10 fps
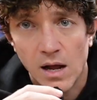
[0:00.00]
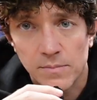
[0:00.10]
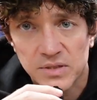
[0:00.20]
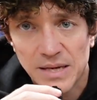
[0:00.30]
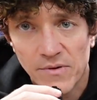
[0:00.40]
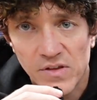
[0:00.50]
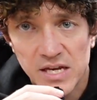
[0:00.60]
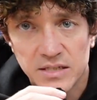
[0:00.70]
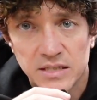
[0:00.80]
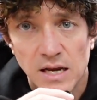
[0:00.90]
Some of
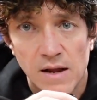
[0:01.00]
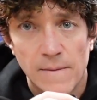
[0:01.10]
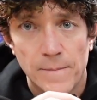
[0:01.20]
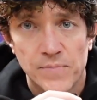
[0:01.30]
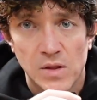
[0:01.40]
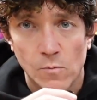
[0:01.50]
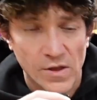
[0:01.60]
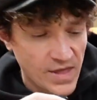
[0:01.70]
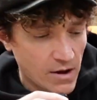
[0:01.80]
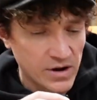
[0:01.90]
these
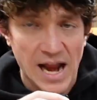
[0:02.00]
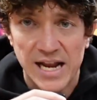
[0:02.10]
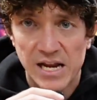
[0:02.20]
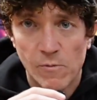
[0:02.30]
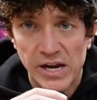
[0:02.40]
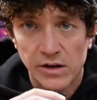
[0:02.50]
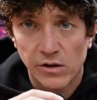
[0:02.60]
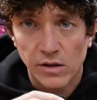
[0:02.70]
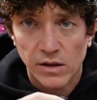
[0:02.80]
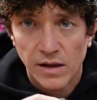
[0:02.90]
without any
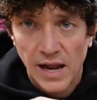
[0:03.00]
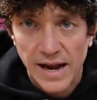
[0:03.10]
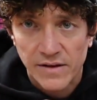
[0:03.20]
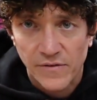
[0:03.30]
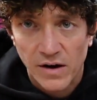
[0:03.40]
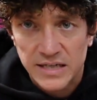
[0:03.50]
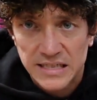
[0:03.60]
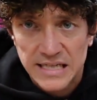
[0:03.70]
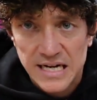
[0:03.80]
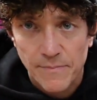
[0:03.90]
wheel and a very
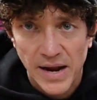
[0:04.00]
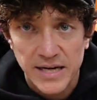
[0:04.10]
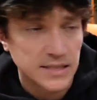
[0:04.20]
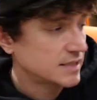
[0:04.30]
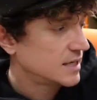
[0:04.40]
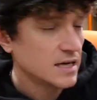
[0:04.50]
sleek base.